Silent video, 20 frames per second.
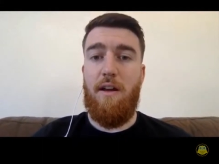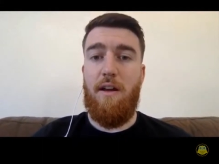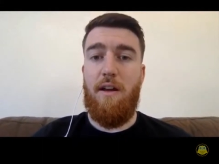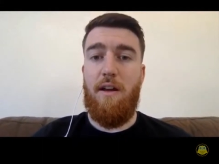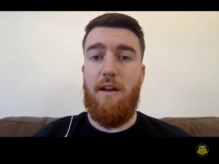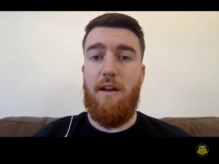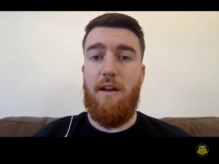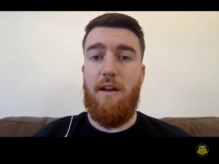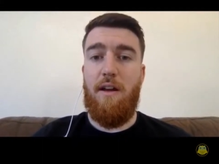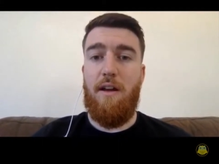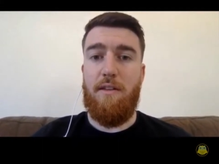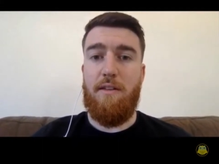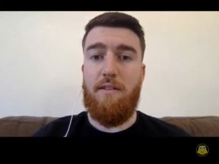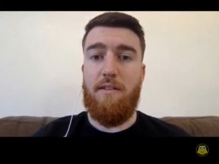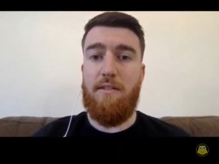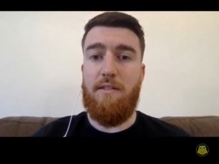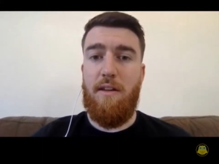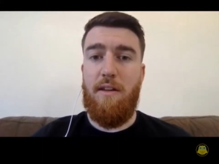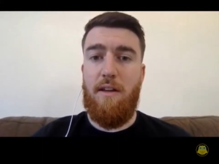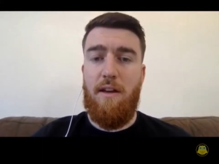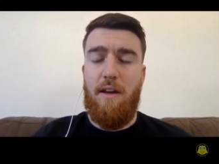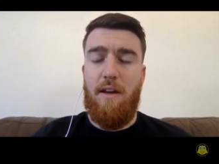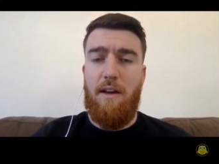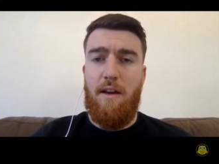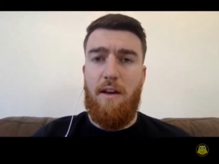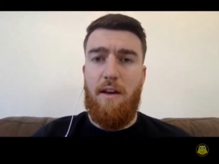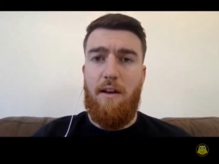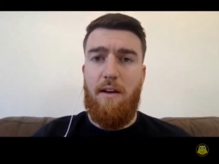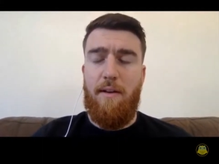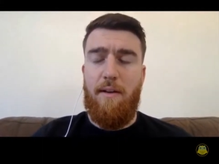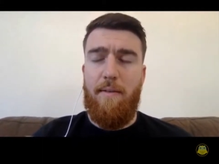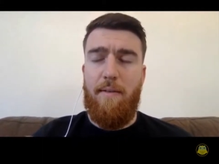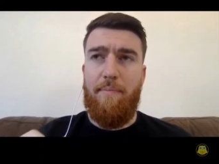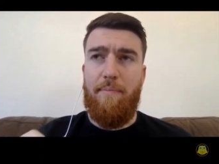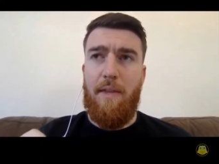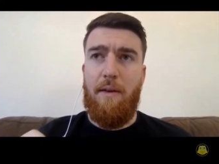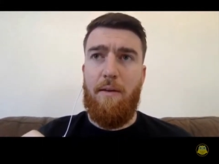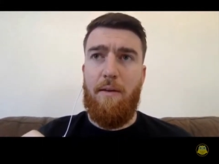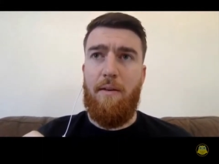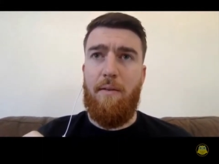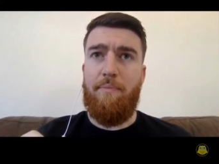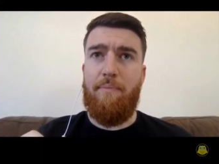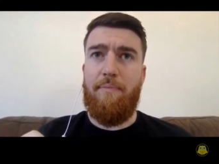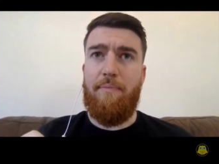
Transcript: uh, this uh,